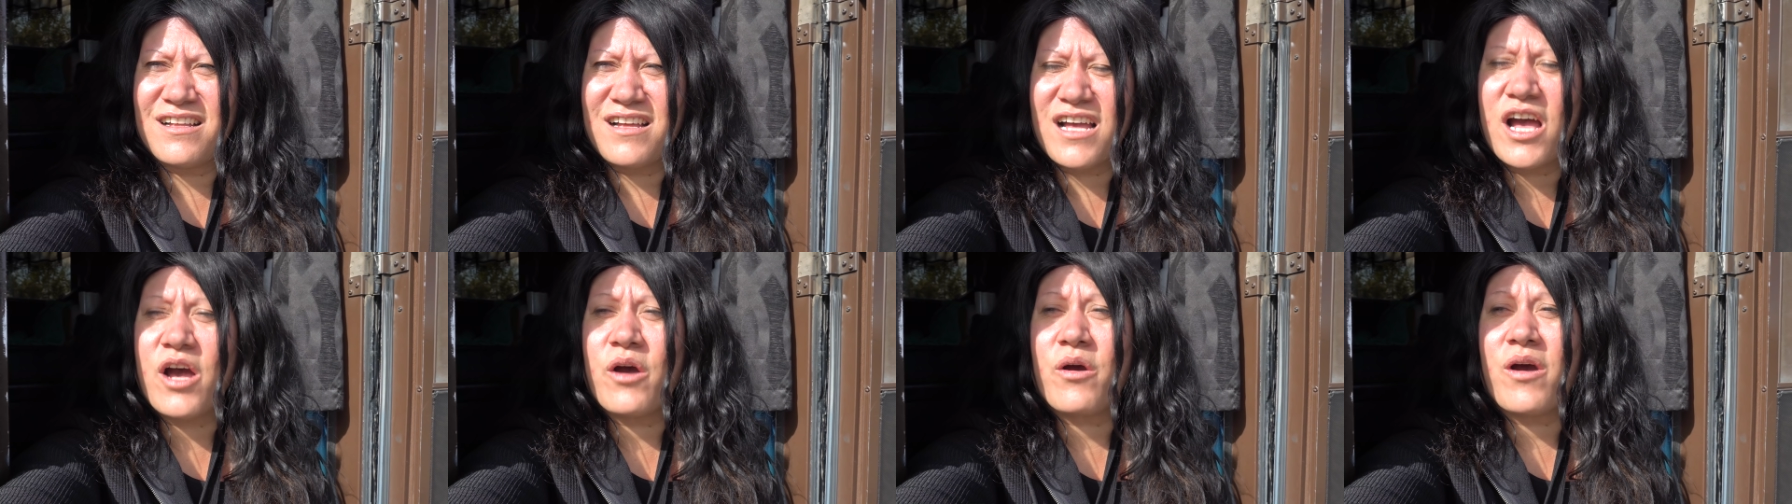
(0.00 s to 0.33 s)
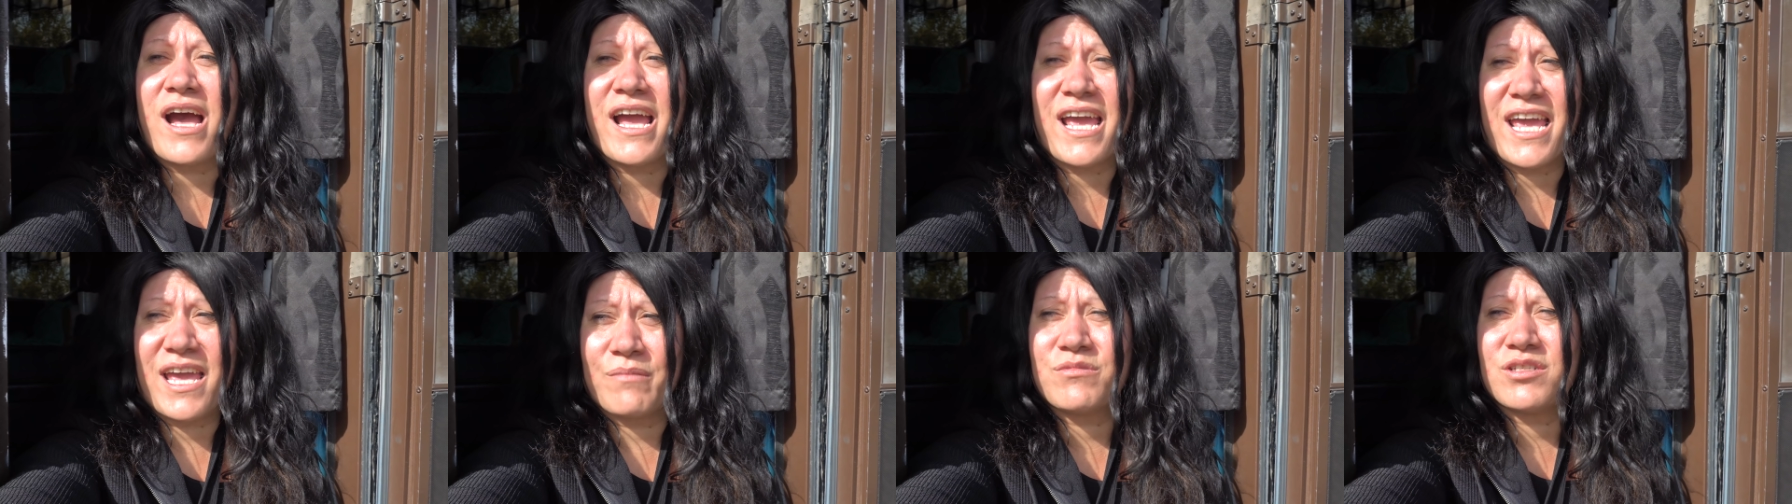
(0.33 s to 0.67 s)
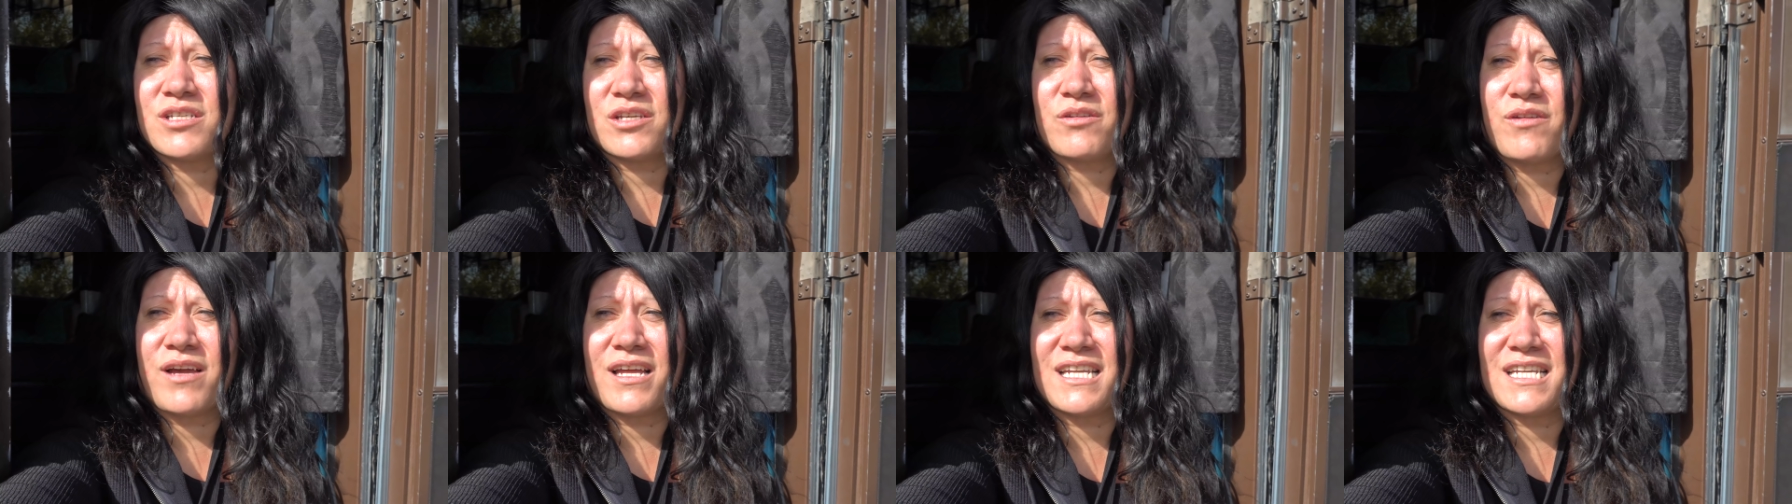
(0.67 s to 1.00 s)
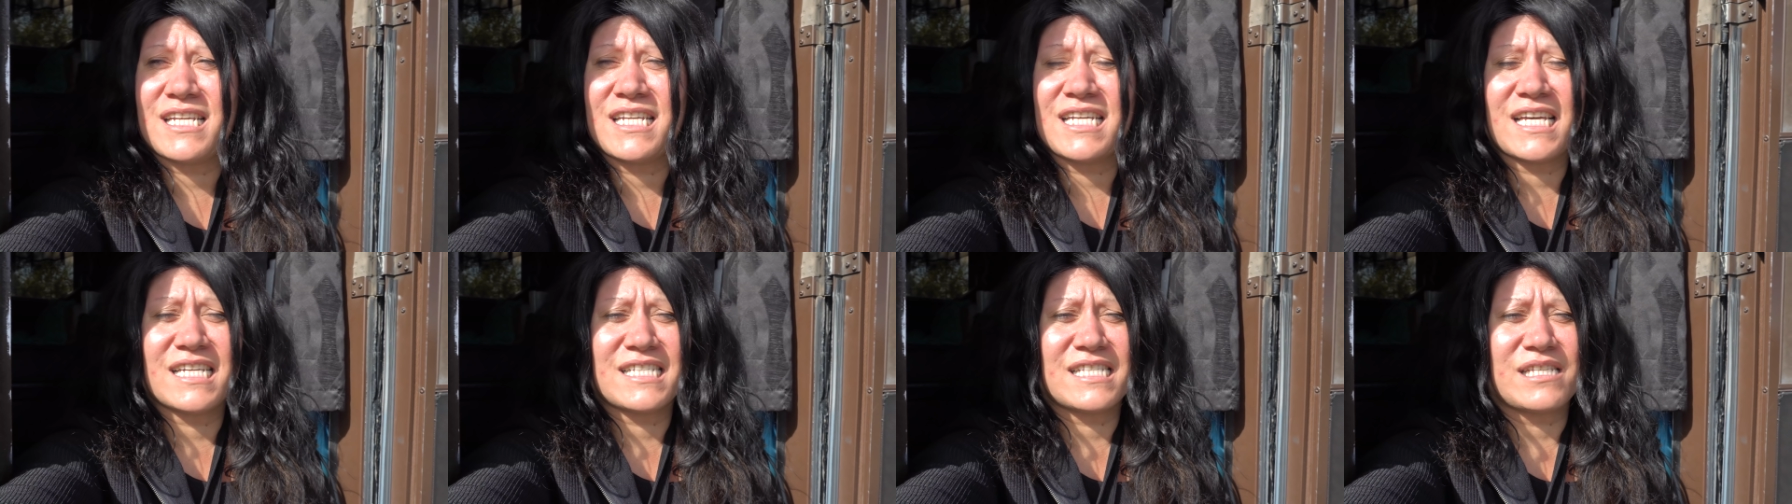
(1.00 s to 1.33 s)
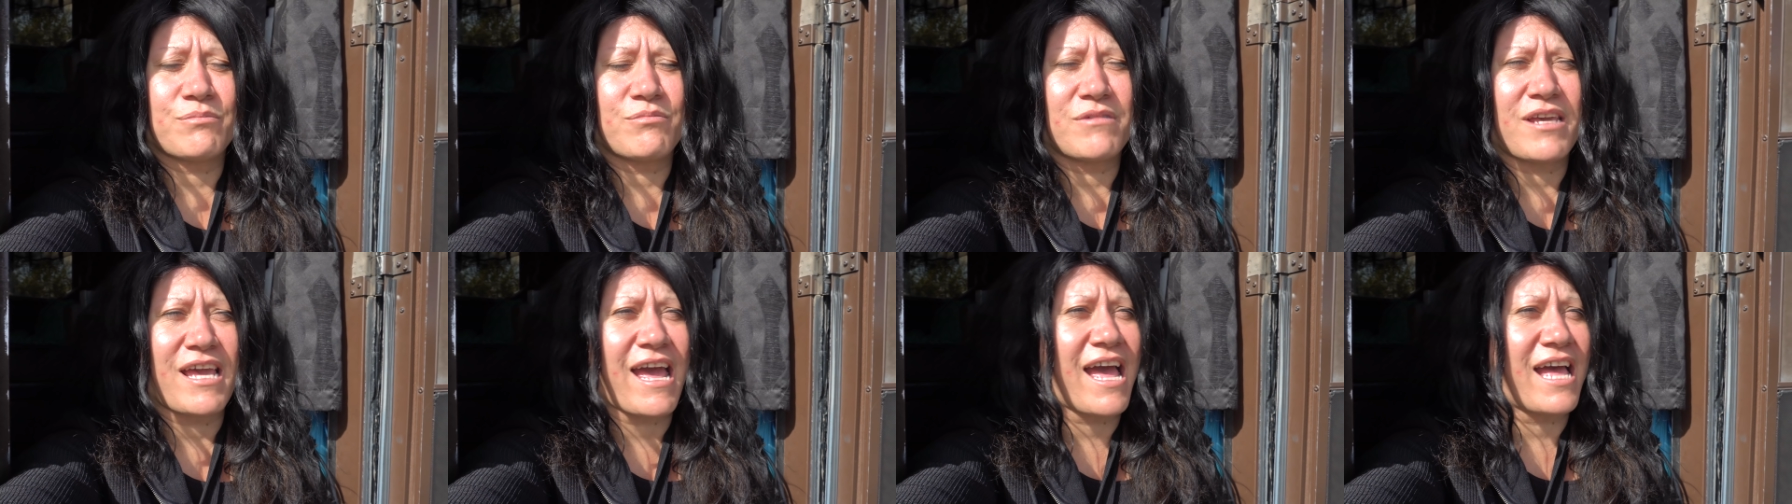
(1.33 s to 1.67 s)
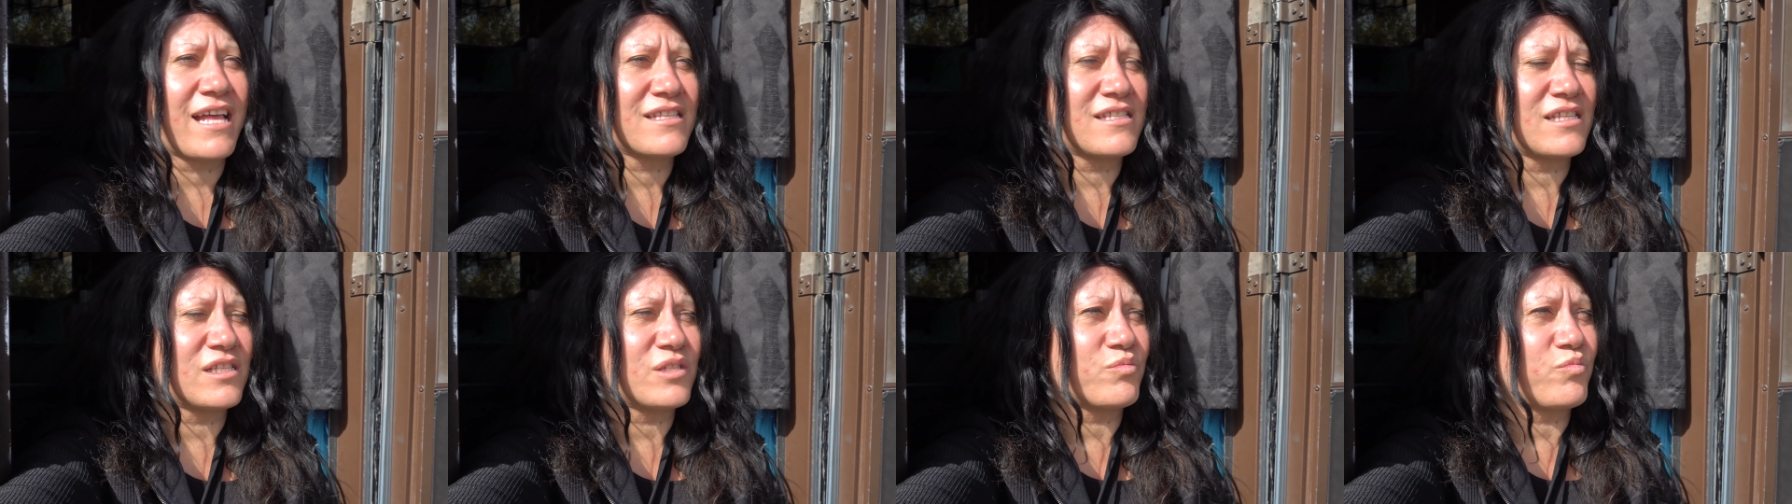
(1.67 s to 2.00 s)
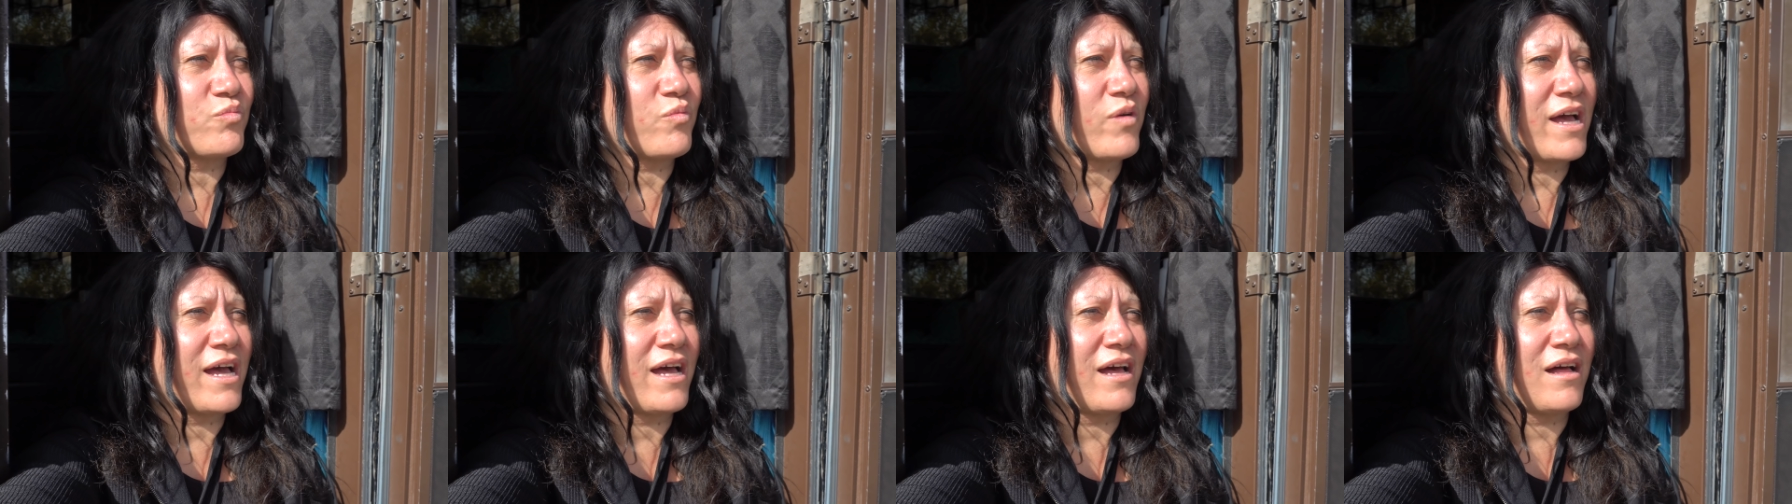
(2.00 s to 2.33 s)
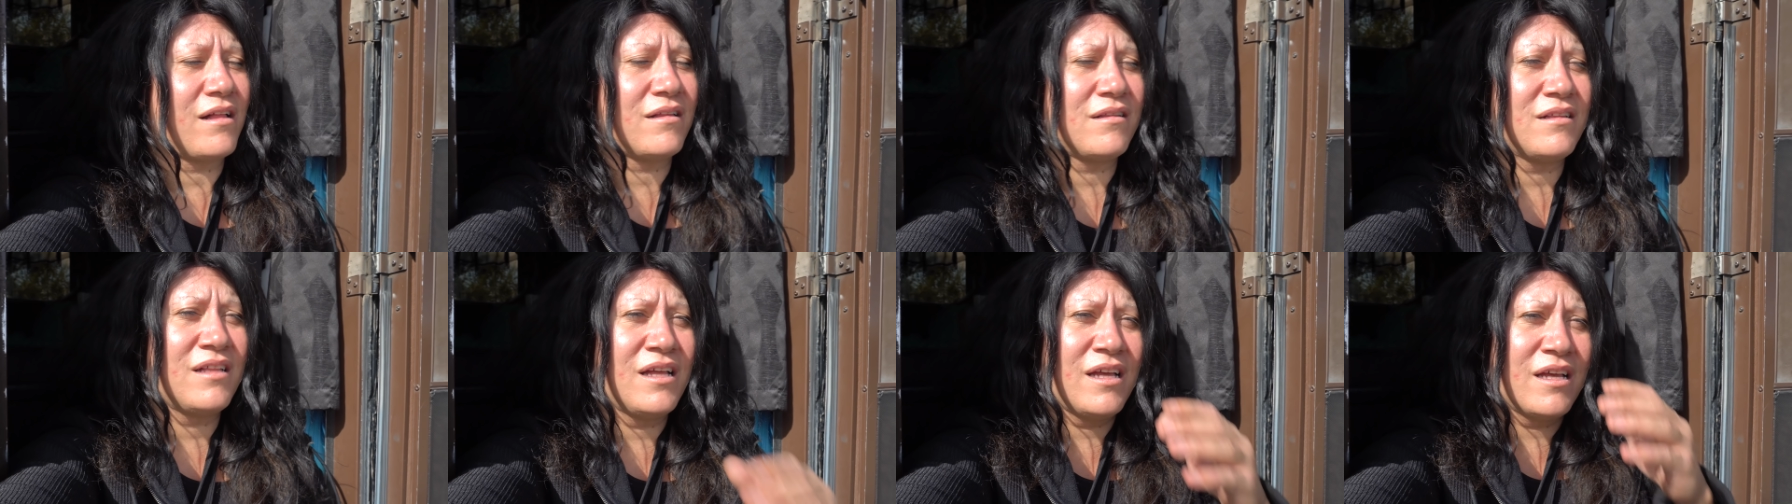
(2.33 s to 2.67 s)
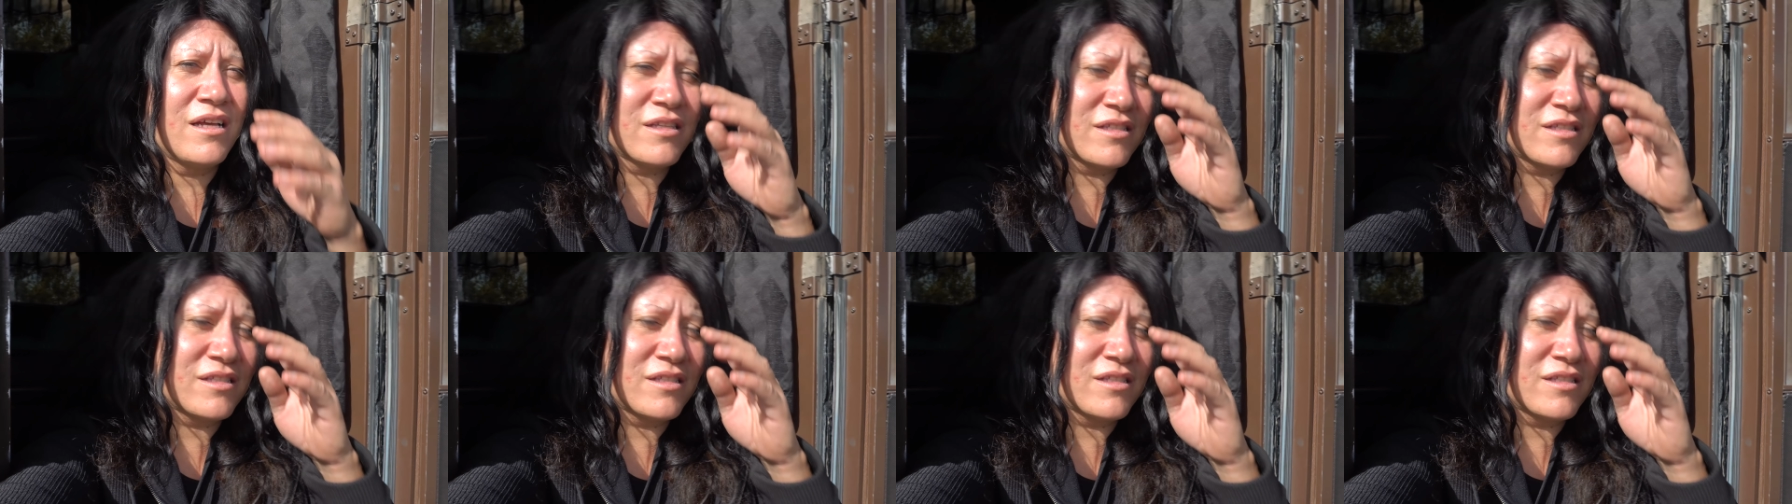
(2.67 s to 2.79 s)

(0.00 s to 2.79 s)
Oh, I am too. I need to get some gas as well.